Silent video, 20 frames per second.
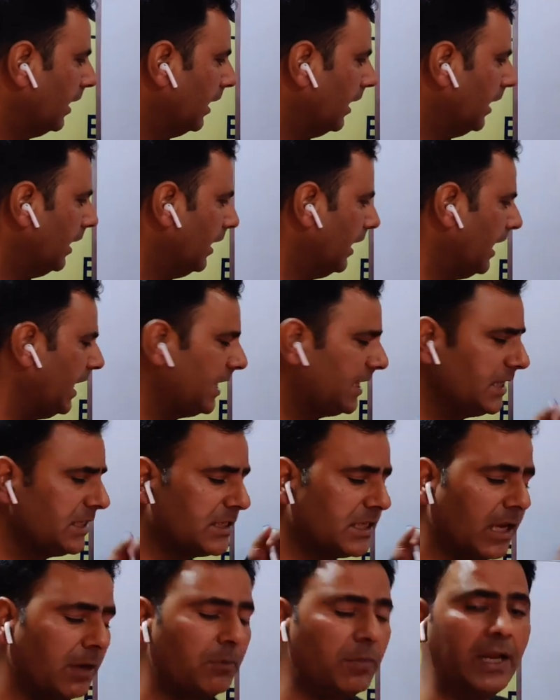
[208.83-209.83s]
a
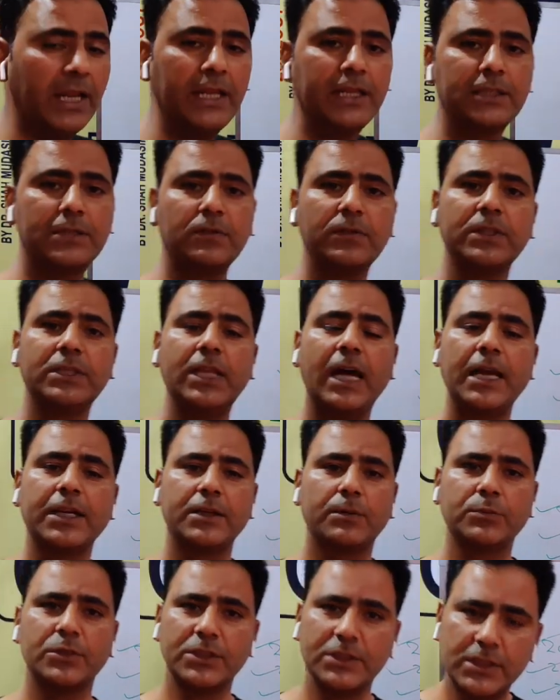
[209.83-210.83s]
resemblance with that
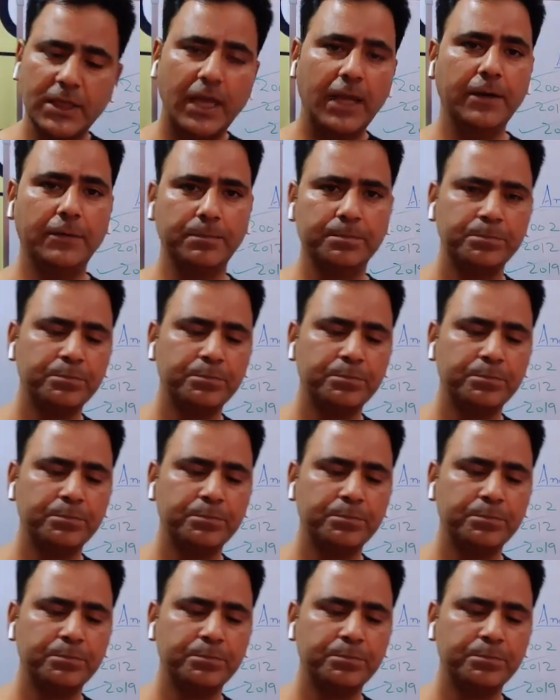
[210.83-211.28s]
of the sun.